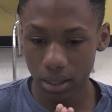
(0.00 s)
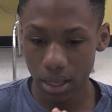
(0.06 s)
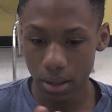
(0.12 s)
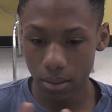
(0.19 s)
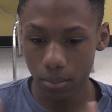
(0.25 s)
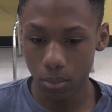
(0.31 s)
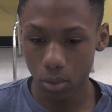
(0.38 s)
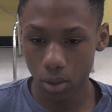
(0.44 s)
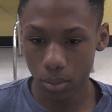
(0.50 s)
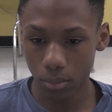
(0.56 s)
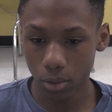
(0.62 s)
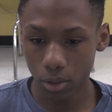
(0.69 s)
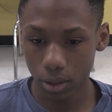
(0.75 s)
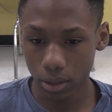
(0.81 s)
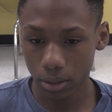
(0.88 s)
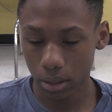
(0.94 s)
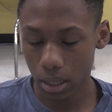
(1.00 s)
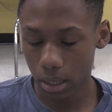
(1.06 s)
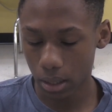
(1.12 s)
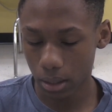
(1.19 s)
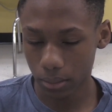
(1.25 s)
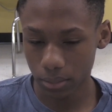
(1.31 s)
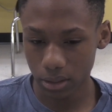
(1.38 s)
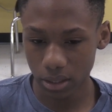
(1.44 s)
Yeah, more and more
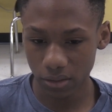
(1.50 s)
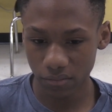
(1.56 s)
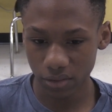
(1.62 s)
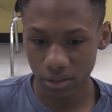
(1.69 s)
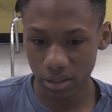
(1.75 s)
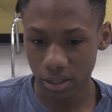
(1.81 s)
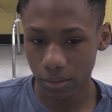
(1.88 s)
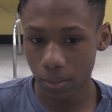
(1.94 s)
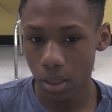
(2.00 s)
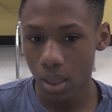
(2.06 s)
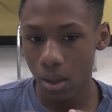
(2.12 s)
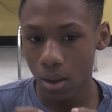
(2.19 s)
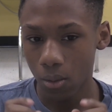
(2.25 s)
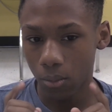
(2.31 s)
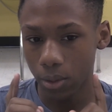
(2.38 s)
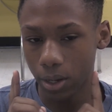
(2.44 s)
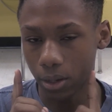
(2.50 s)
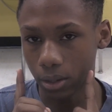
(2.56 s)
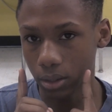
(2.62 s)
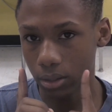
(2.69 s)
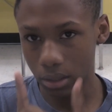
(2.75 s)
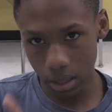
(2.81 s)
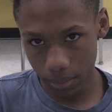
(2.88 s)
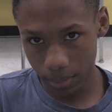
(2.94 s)
stuff is up. We
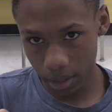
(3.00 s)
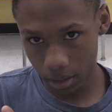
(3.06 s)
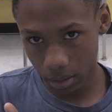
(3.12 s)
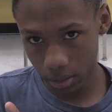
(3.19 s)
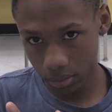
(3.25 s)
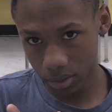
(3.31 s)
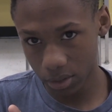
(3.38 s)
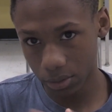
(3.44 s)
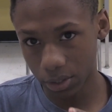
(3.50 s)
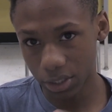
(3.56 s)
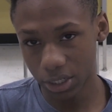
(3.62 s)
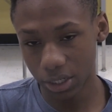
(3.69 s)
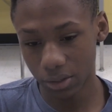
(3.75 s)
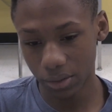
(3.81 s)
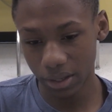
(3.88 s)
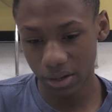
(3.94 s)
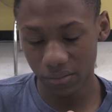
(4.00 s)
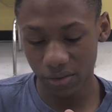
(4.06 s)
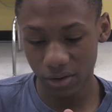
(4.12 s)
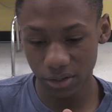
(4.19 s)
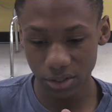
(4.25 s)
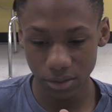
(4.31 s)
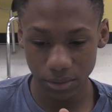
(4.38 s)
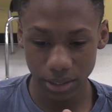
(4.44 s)
are coming close to our channel
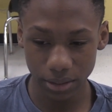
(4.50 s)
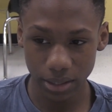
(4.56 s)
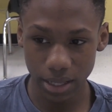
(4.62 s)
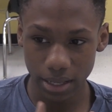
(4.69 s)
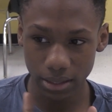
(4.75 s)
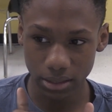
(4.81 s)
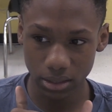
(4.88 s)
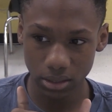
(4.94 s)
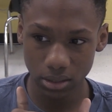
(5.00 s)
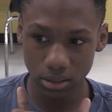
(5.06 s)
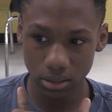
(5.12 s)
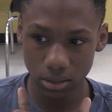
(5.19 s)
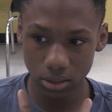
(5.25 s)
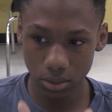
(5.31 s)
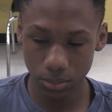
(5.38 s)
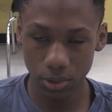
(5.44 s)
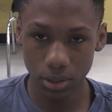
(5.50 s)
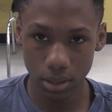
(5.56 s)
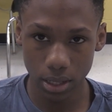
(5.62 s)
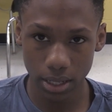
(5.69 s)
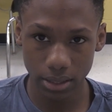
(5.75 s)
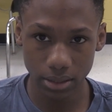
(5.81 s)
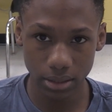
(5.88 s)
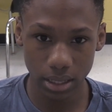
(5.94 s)
anniversary. That's super
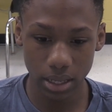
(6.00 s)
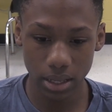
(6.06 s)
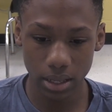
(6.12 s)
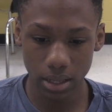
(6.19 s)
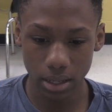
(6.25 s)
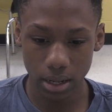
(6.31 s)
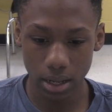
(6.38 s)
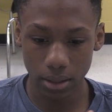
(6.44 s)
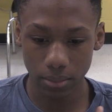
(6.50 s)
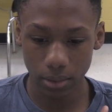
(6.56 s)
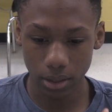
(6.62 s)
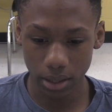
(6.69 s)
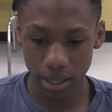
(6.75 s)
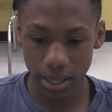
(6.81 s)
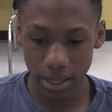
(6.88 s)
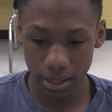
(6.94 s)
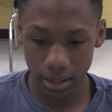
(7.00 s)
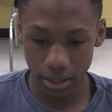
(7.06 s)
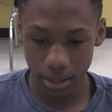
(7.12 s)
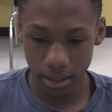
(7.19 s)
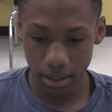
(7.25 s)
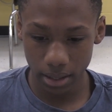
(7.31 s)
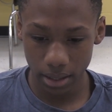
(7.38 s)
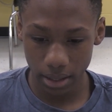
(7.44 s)
nice, and I'm glad
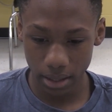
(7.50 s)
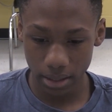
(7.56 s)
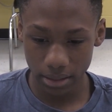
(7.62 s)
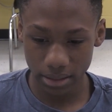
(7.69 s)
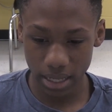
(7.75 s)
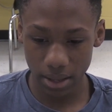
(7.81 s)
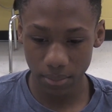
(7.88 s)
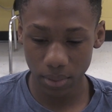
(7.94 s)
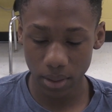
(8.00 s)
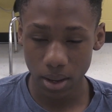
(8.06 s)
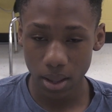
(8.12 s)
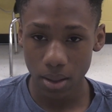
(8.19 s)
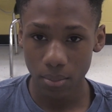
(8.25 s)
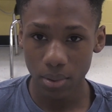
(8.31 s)
it's happening.